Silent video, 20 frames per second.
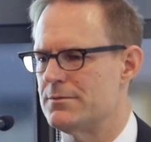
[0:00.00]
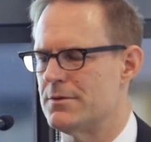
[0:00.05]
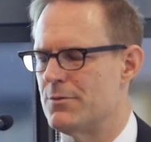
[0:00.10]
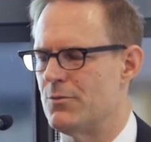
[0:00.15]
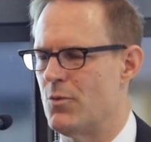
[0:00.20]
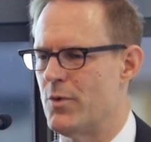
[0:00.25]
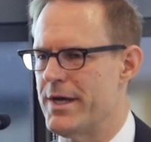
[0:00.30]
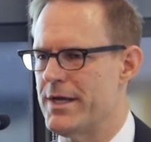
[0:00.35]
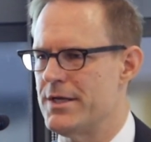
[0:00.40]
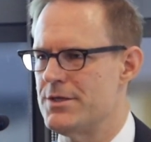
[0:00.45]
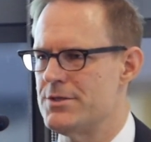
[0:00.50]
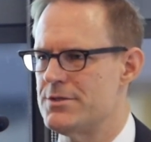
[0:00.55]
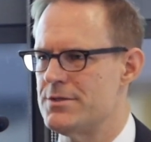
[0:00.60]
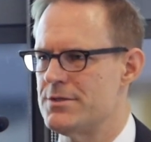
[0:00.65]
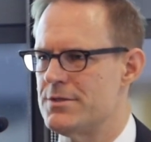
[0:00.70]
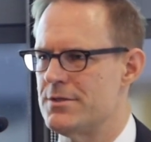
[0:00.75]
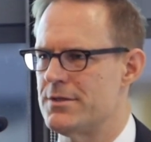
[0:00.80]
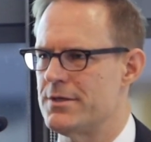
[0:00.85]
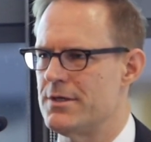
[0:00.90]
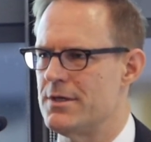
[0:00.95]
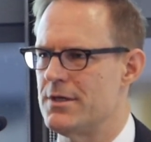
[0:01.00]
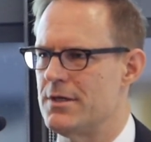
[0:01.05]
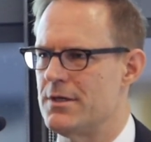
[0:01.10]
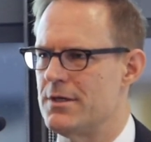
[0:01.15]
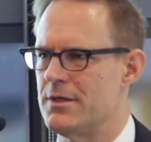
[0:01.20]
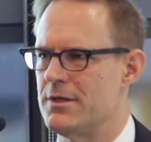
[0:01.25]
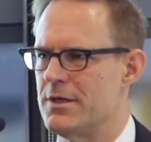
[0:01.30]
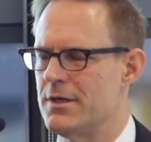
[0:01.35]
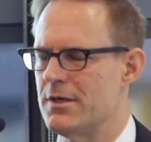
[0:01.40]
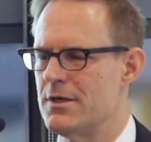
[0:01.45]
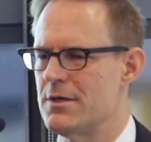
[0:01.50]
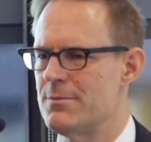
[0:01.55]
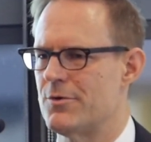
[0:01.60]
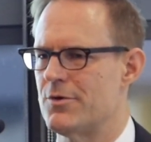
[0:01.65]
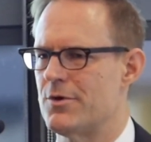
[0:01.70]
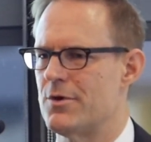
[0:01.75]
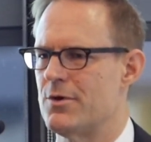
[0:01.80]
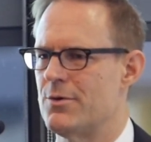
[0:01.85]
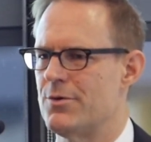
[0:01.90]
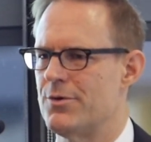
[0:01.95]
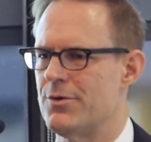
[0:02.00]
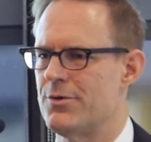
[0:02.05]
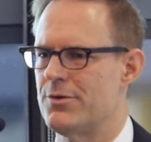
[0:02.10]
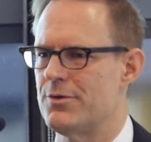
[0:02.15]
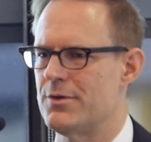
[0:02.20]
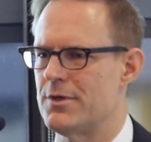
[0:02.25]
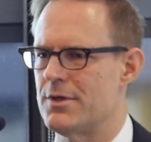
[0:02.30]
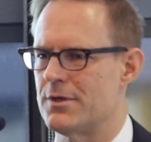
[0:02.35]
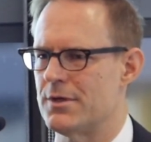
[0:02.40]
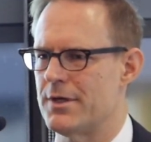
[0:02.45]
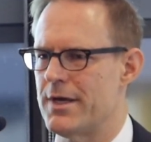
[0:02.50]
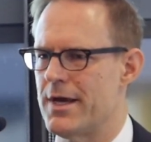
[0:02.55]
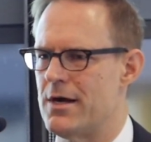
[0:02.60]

The income growth in